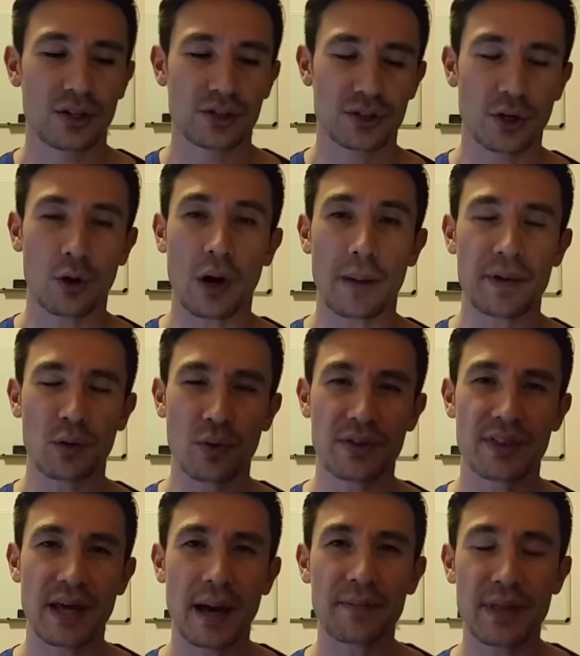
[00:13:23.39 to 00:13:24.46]
So, I mean,
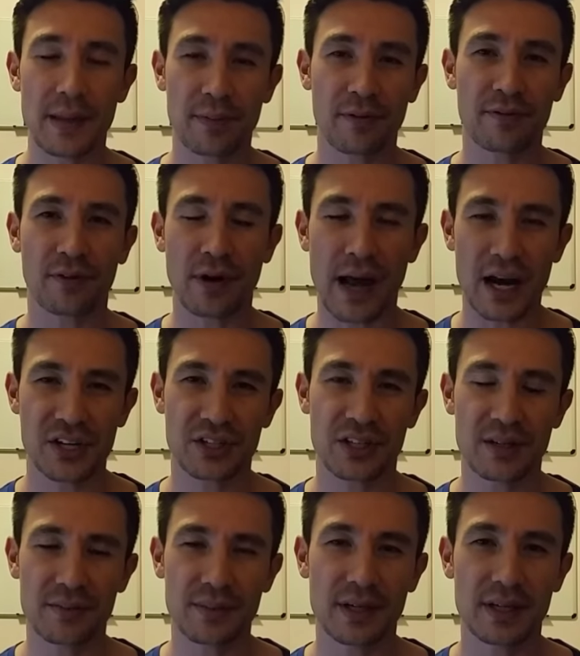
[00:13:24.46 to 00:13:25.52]
with them, they prefer
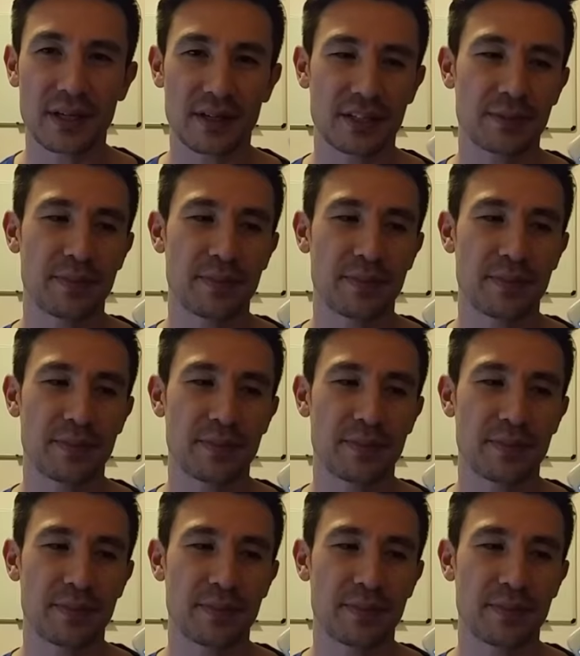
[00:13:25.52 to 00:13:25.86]
actually me